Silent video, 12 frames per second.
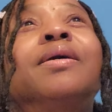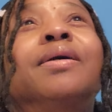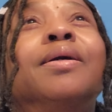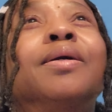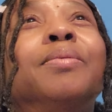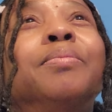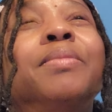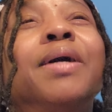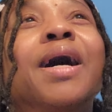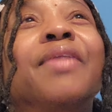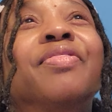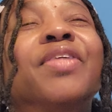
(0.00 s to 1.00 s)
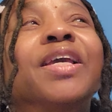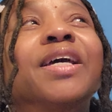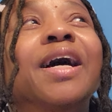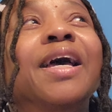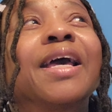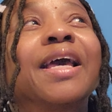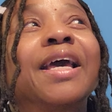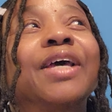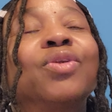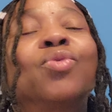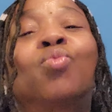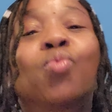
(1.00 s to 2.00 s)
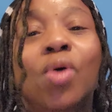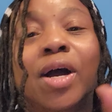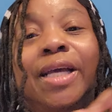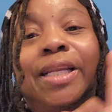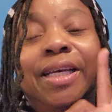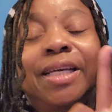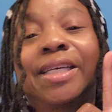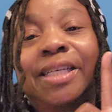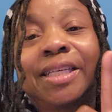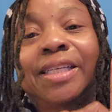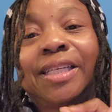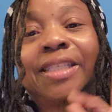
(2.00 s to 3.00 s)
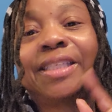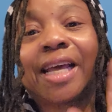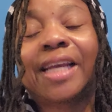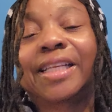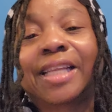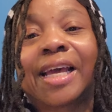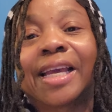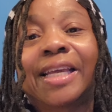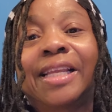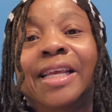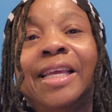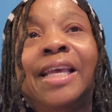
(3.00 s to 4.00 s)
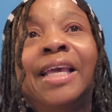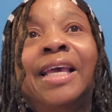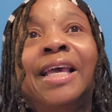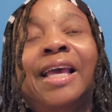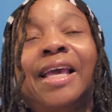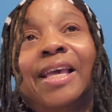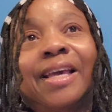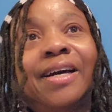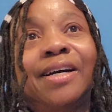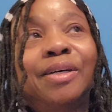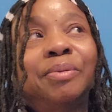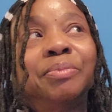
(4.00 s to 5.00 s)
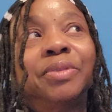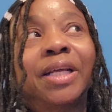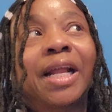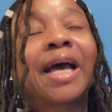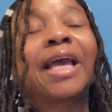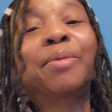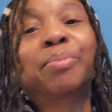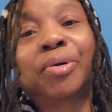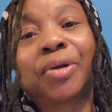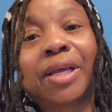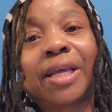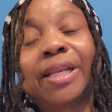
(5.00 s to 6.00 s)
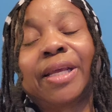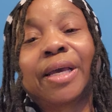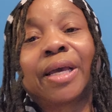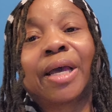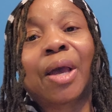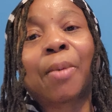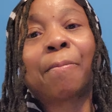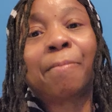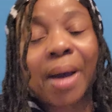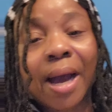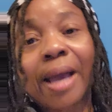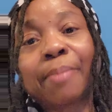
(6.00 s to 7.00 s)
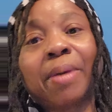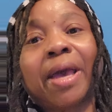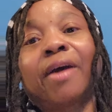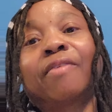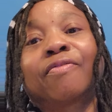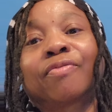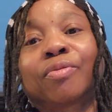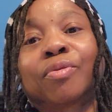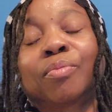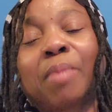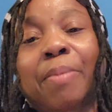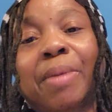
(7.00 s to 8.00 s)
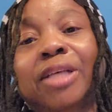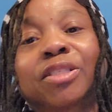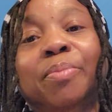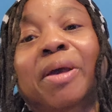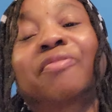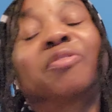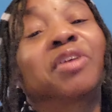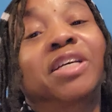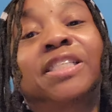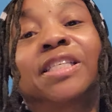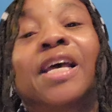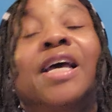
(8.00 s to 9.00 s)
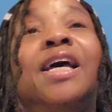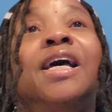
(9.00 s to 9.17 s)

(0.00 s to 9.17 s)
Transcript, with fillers: um, I think I had one nightlight um, that I had put in my bathroom, my master bathroom, because